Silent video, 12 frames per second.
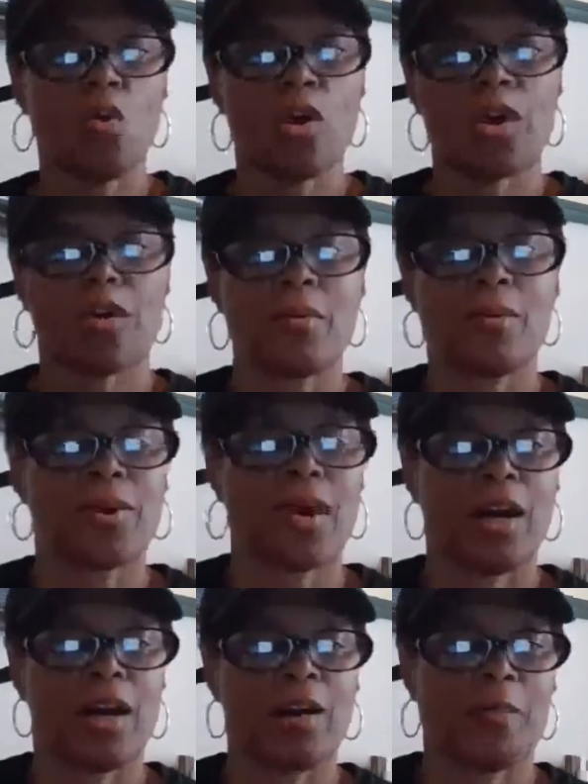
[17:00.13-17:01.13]
want to
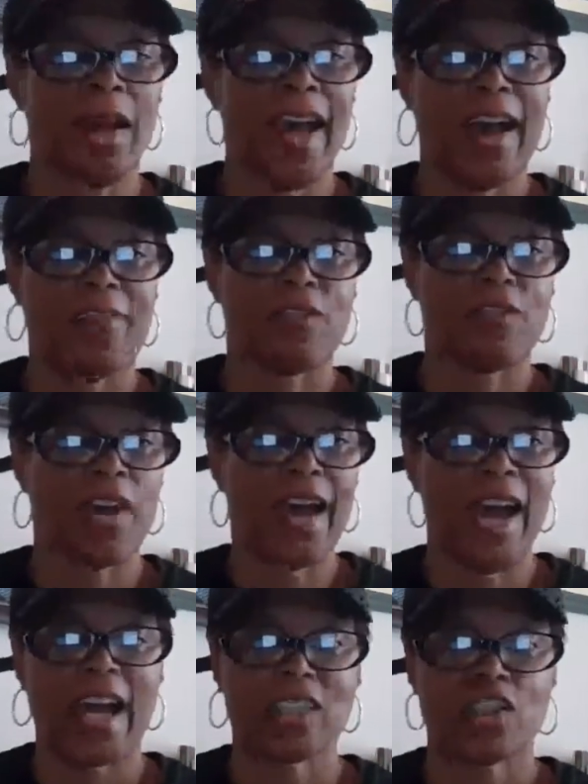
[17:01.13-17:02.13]
have your
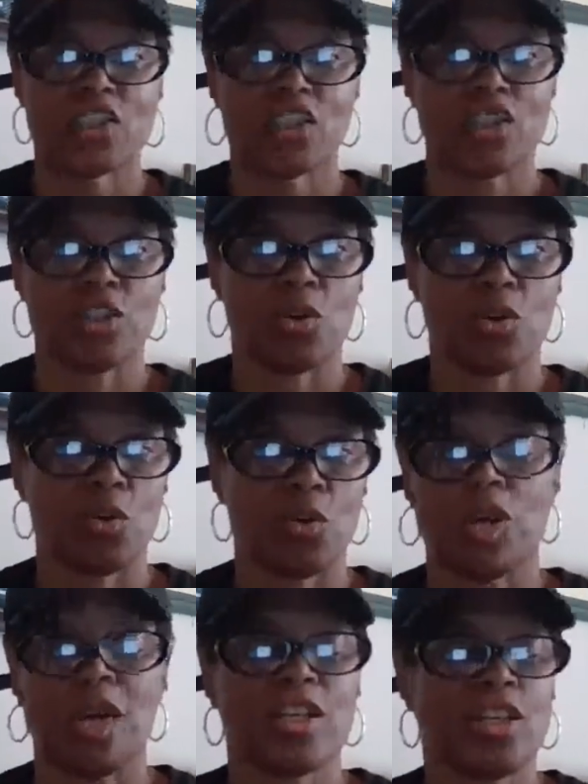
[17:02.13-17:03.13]
actions and your work.
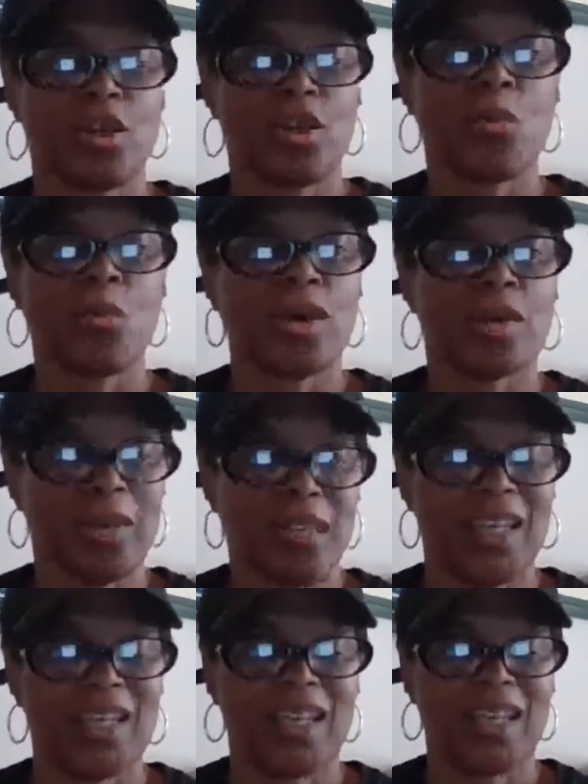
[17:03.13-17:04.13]
You don't want to
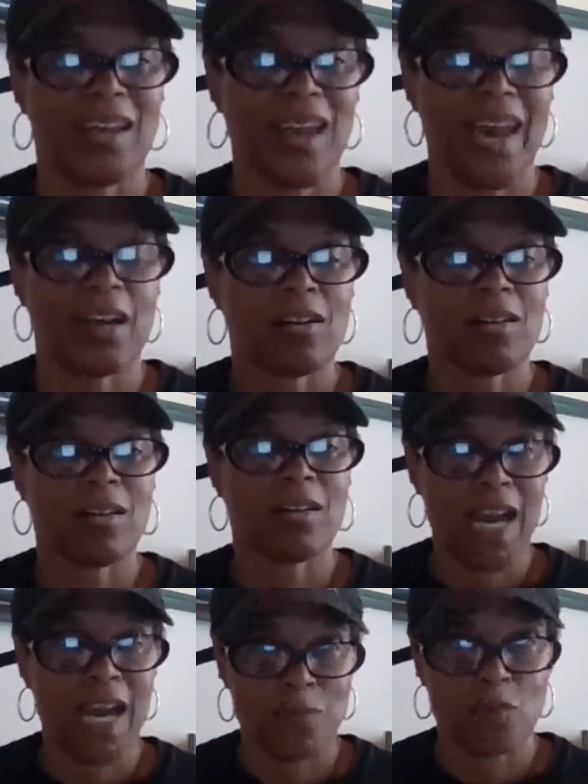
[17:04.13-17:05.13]
be out of
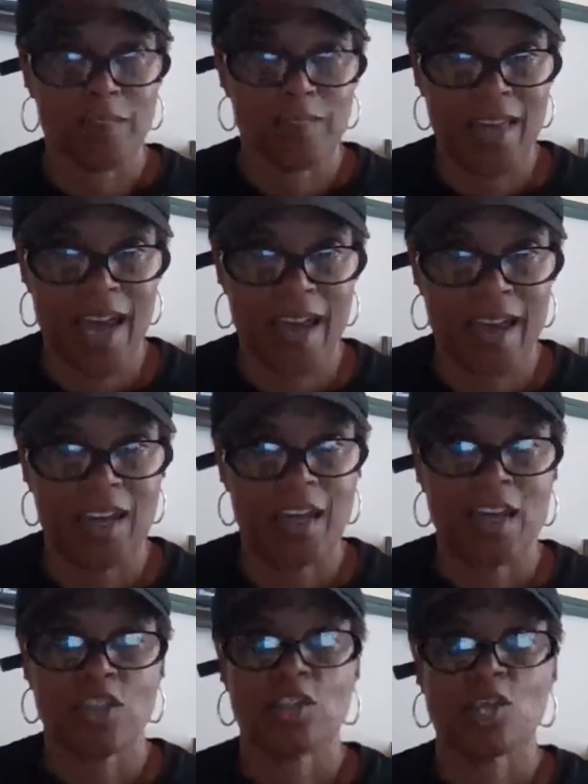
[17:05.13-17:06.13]
alignment with that.
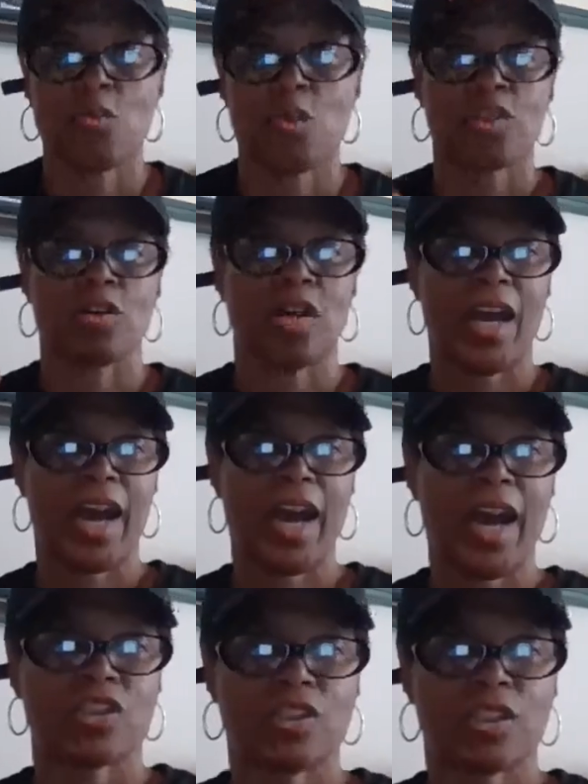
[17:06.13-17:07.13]
You want your
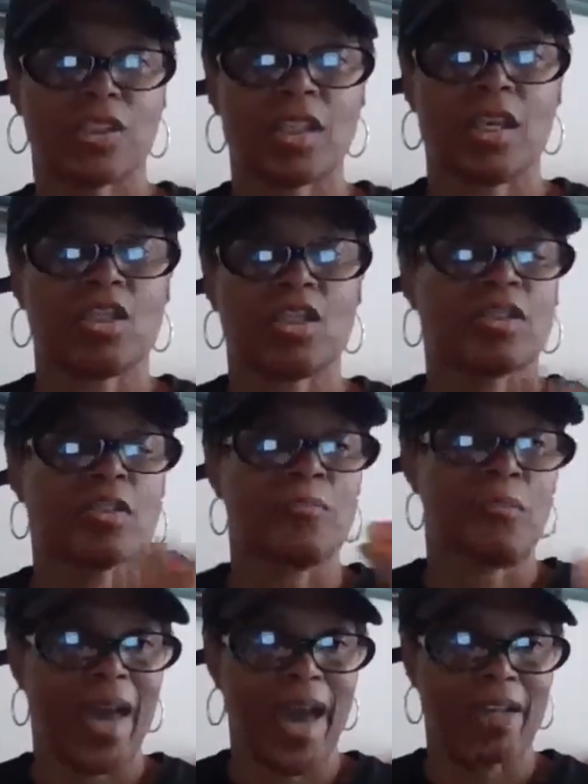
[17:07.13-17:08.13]
actions to
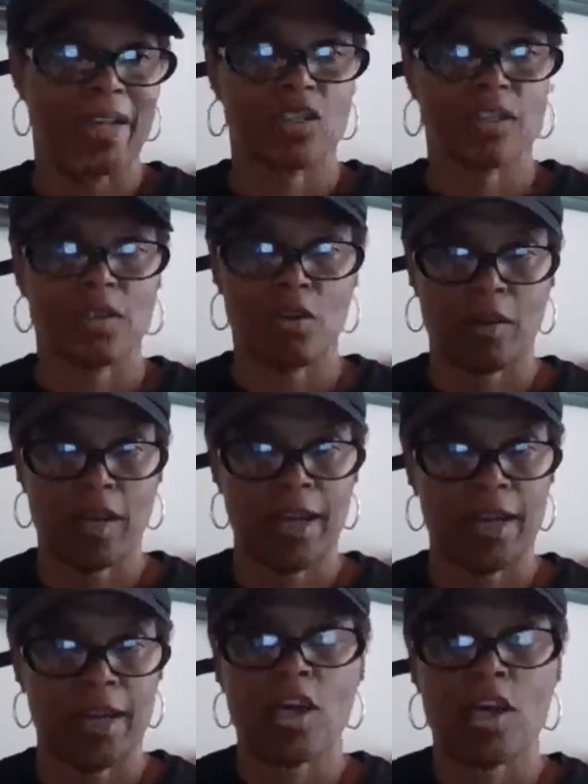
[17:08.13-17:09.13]
match,
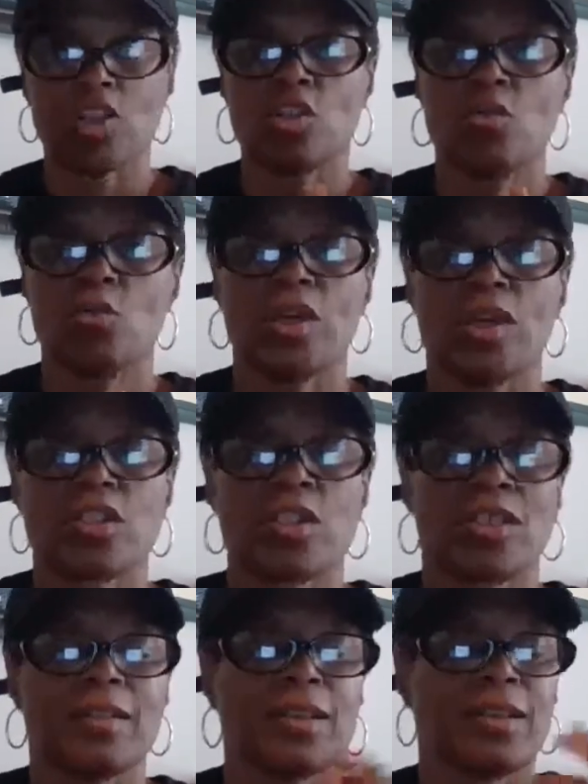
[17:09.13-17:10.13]
okay? You want to,
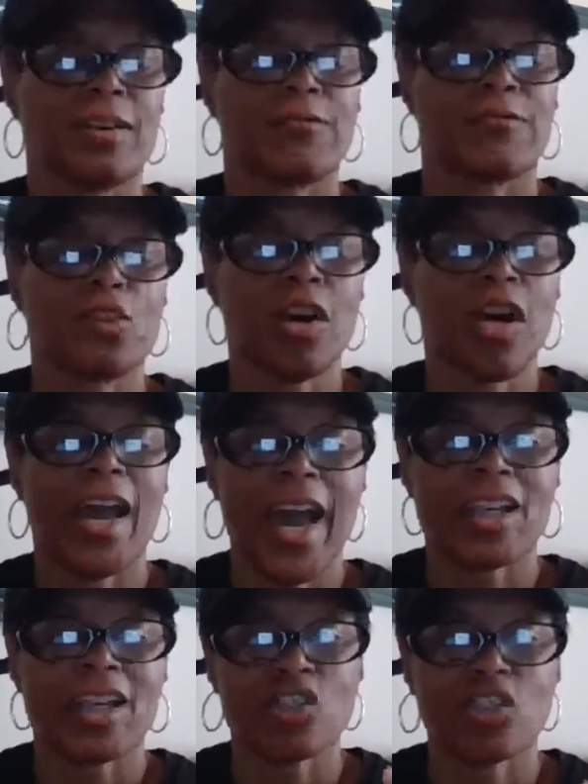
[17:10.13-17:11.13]
if your
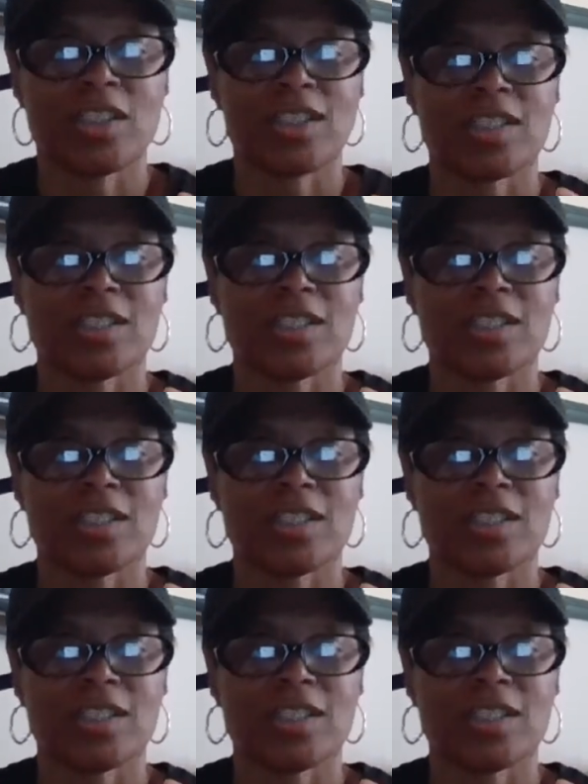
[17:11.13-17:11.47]
actions